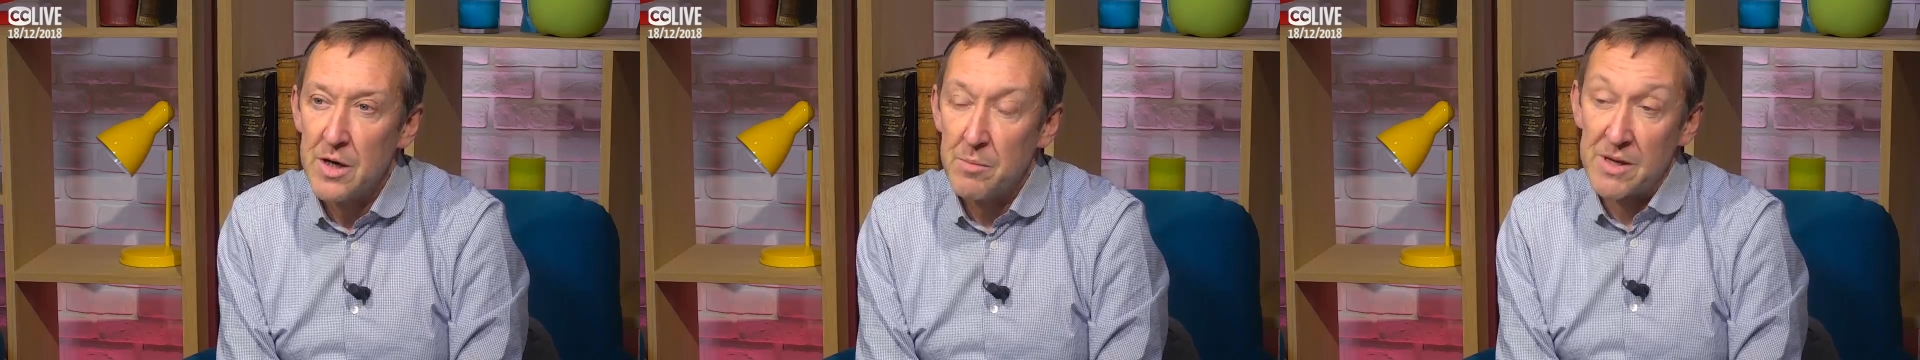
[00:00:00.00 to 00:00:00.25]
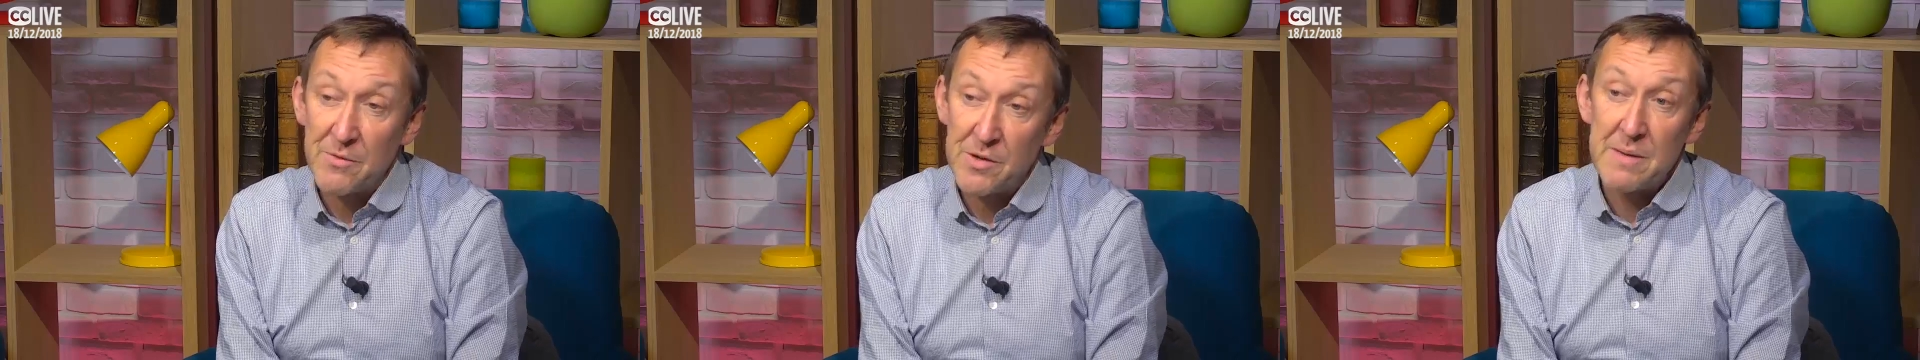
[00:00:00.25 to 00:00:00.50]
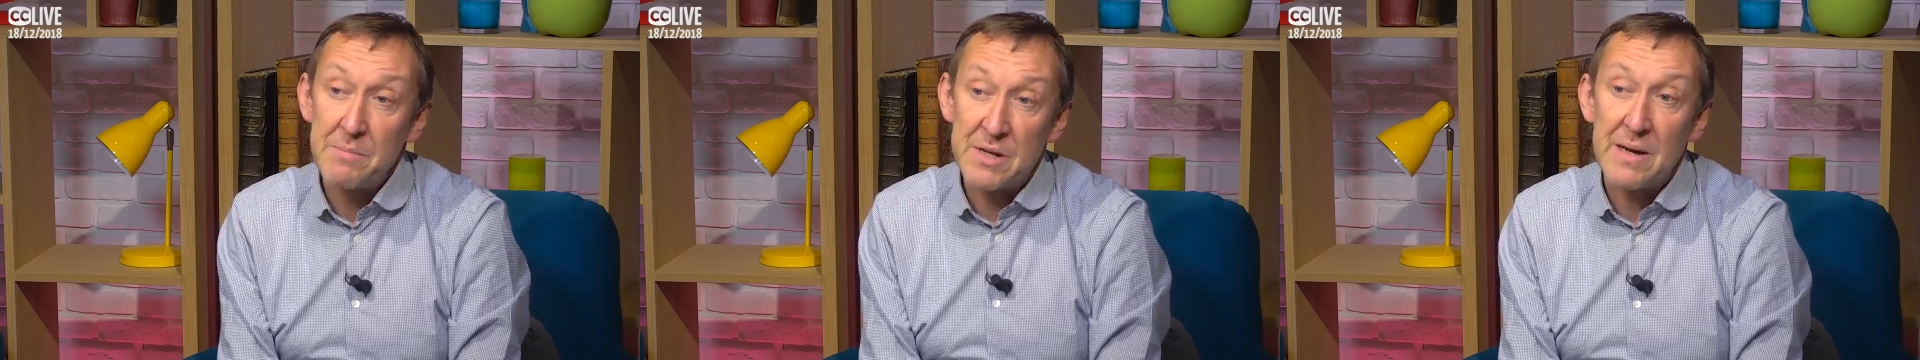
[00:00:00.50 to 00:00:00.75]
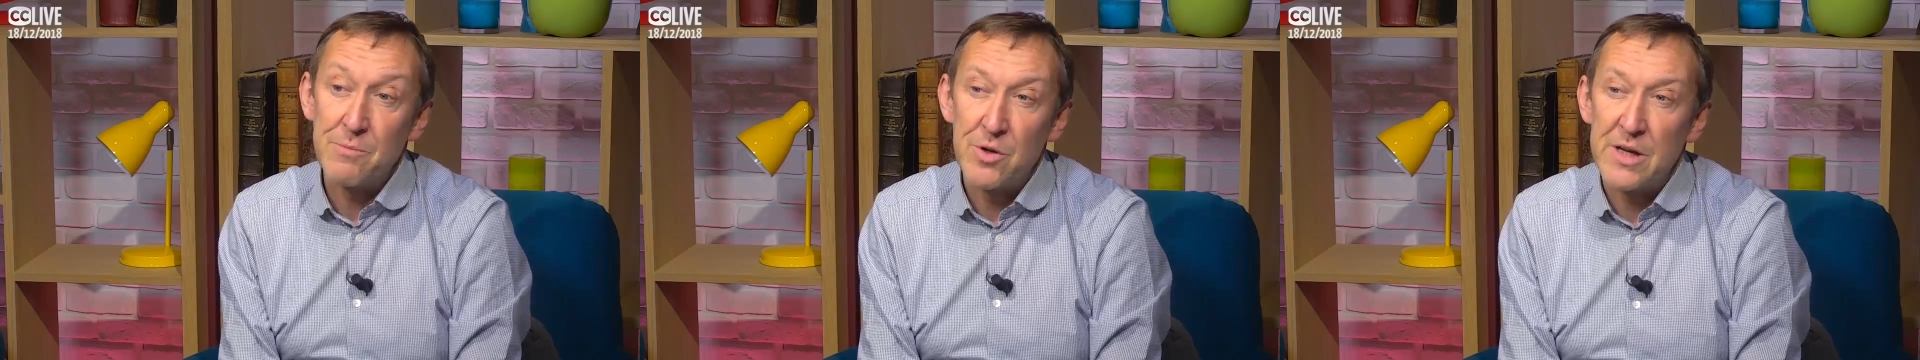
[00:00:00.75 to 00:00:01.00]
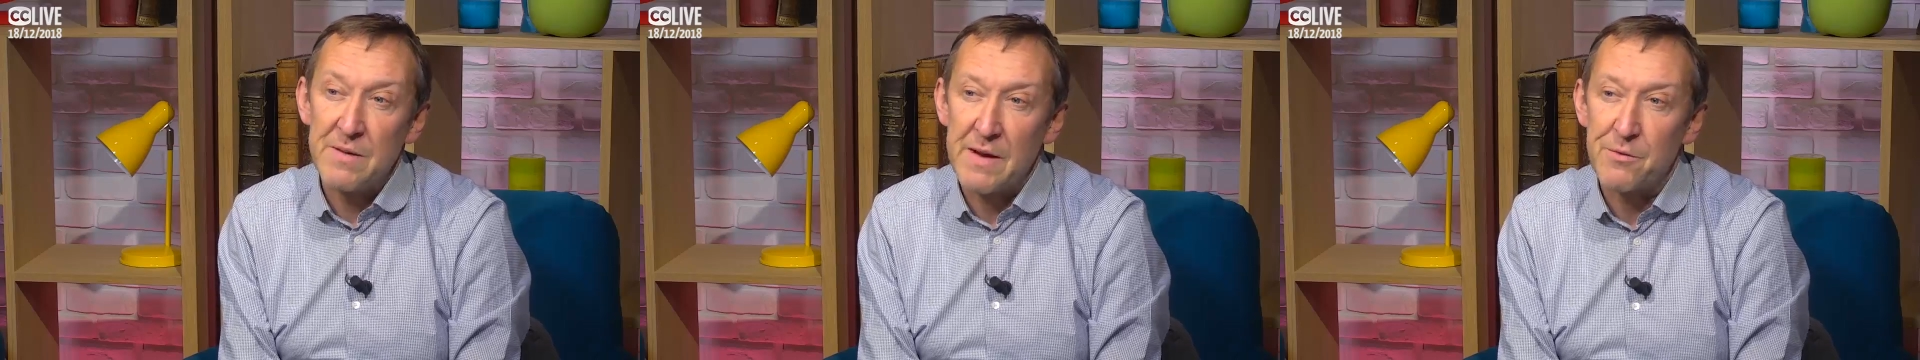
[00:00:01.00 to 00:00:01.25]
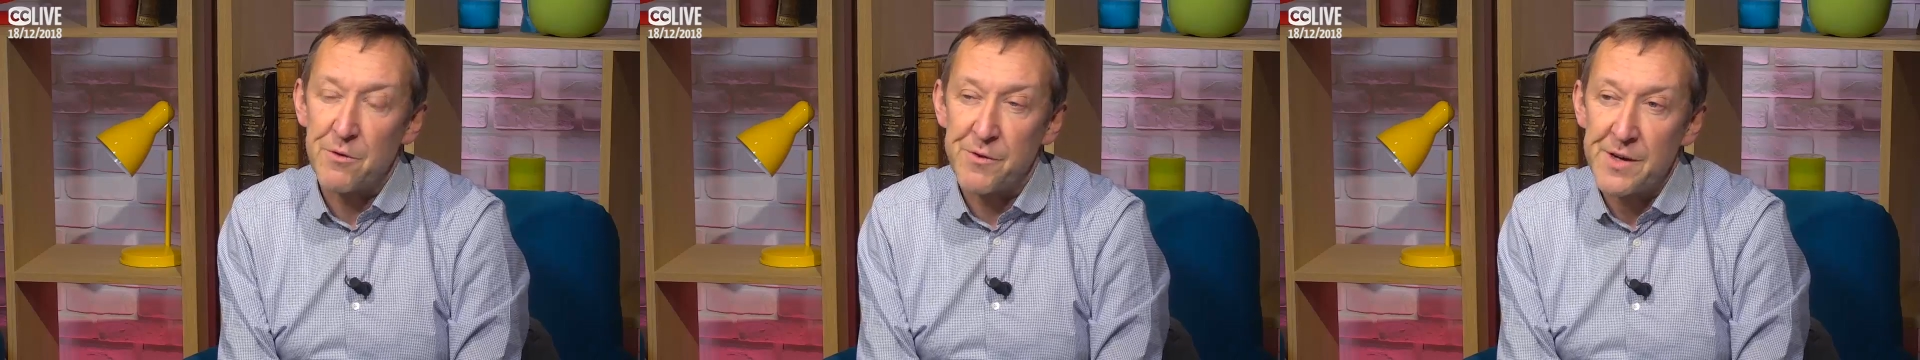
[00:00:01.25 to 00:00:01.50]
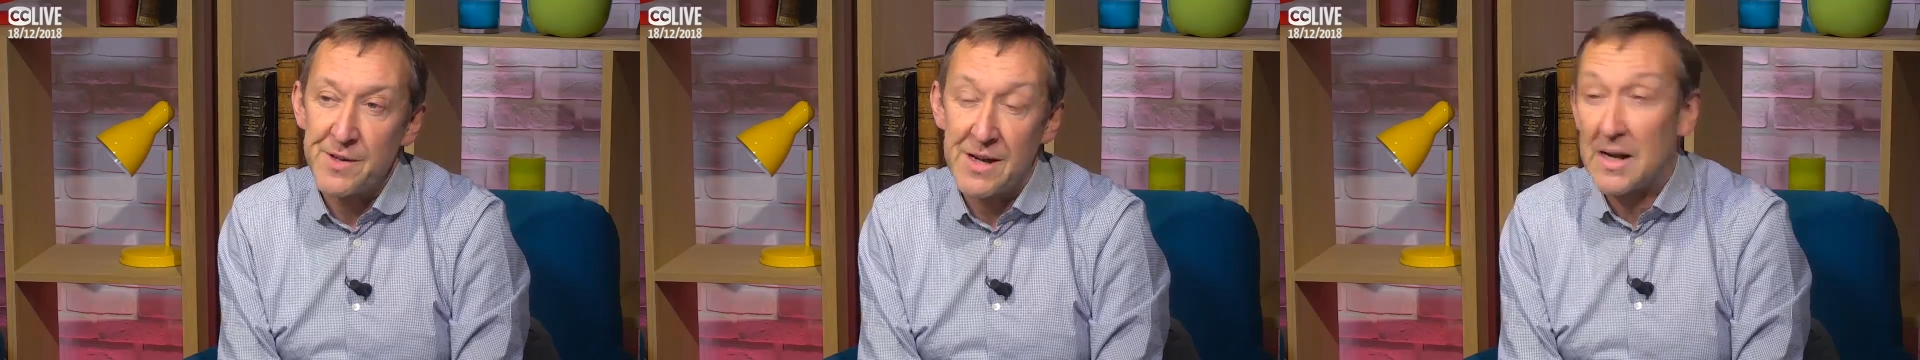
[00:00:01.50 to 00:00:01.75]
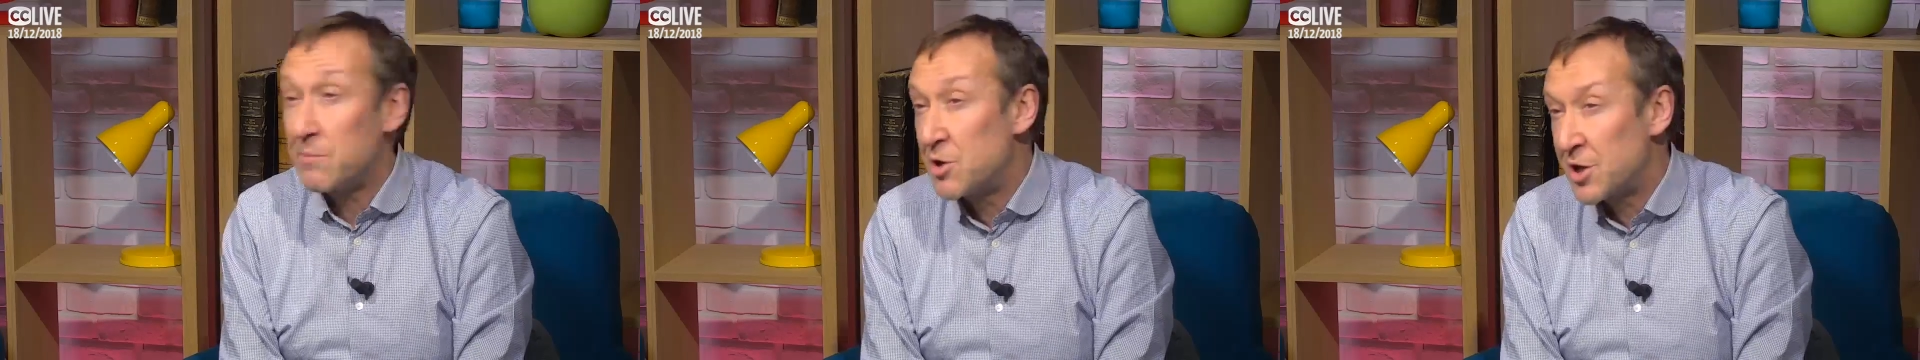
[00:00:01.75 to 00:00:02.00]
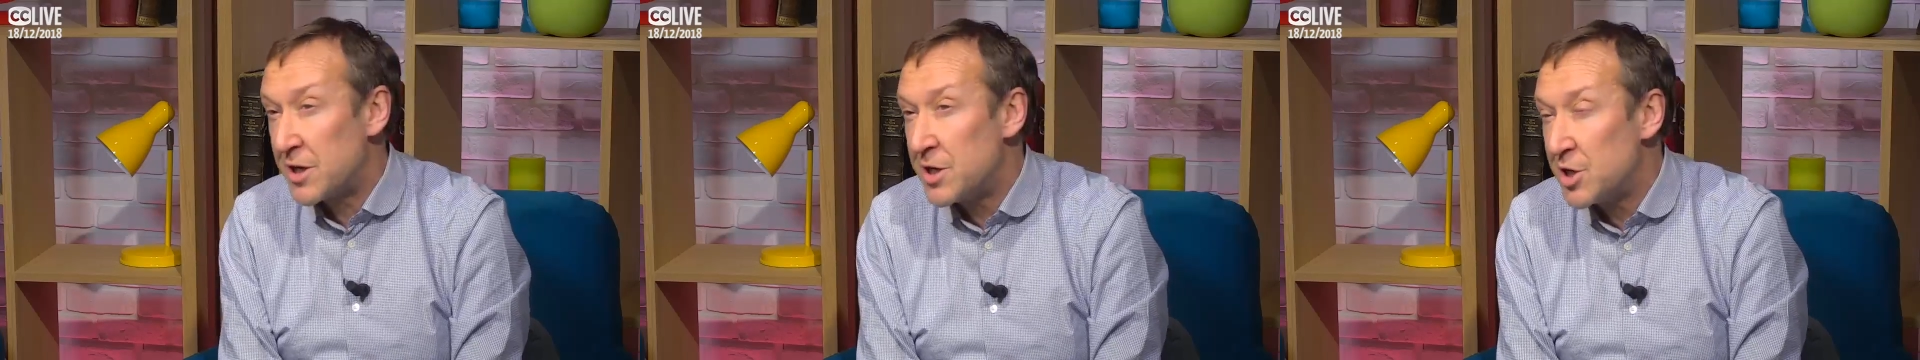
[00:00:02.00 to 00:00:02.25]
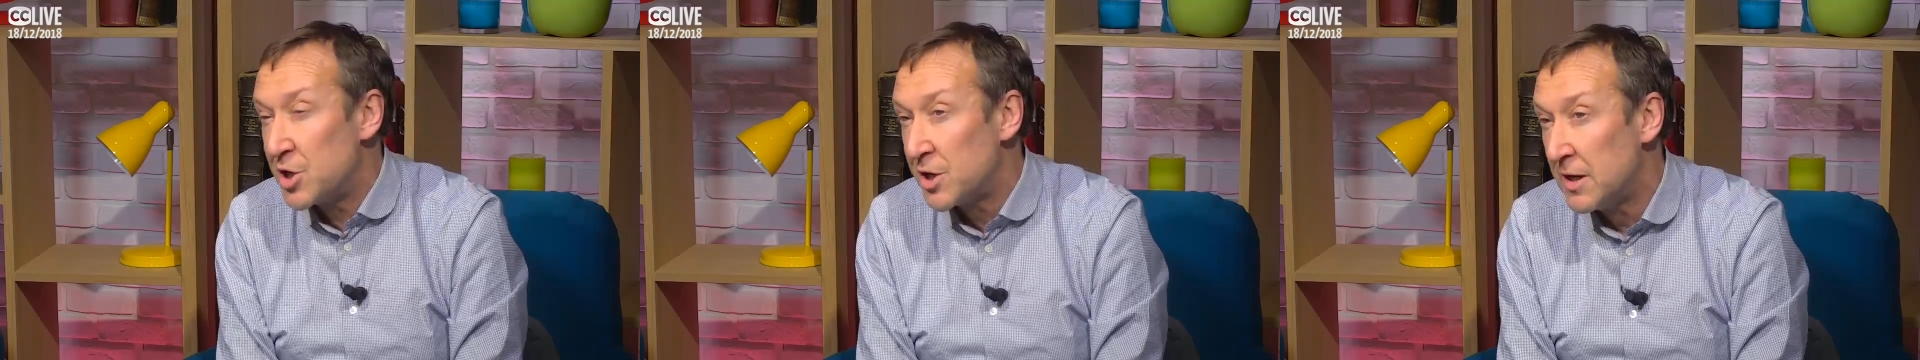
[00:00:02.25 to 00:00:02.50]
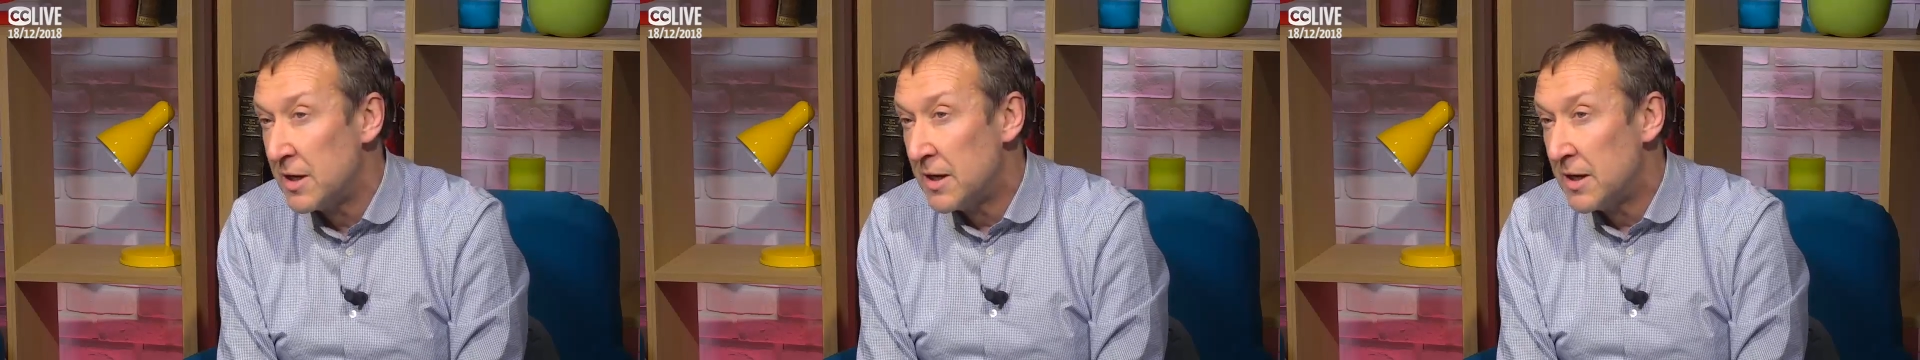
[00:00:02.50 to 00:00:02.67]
But at the same time today, we have to face climate change,